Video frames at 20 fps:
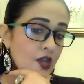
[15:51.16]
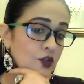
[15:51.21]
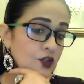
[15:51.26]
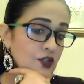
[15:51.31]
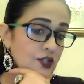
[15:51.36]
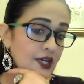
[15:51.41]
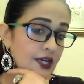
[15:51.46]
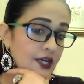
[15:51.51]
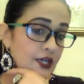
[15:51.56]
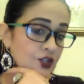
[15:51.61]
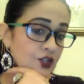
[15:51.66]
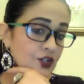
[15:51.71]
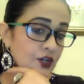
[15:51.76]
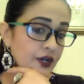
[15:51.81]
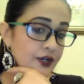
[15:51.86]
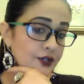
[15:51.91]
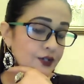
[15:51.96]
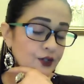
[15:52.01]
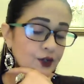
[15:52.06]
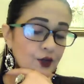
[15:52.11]
And you're taking
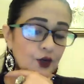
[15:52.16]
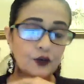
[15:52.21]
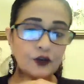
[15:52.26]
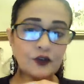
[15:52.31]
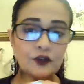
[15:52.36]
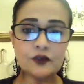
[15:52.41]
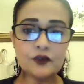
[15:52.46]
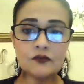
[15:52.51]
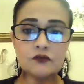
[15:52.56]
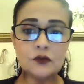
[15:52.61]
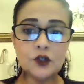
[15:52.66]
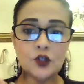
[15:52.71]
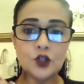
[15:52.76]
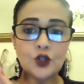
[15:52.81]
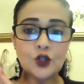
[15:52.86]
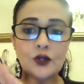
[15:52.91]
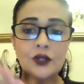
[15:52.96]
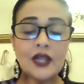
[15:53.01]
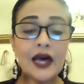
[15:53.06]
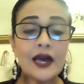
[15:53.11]
charge of
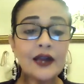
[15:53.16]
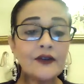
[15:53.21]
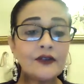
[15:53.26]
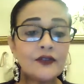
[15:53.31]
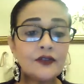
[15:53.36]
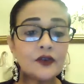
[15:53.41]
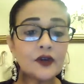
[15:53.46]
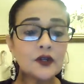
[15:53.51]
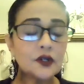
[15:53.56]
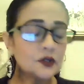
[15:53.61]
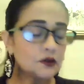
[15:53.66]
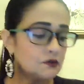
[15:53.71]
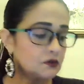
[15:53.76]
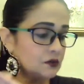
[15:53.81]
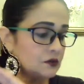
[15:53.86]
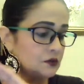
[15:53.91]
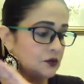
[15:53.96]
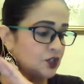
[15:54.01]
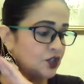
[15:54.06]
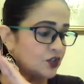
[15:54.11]
your life,
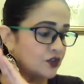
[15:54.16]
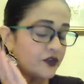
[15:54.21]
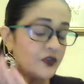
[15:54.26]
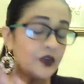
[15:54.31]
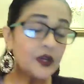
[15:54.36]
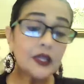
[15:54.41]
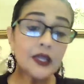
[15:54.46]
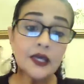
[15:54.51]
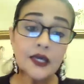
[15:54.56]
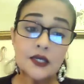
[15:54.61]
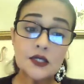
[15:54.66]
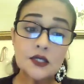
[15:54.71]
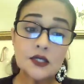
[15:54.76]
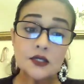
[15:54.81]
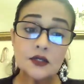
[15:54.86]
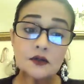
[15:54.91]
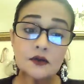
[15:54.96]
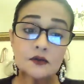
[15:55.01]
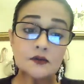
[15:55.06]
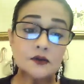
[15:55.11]
your
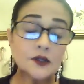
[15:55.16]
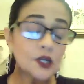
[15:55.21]
feelings,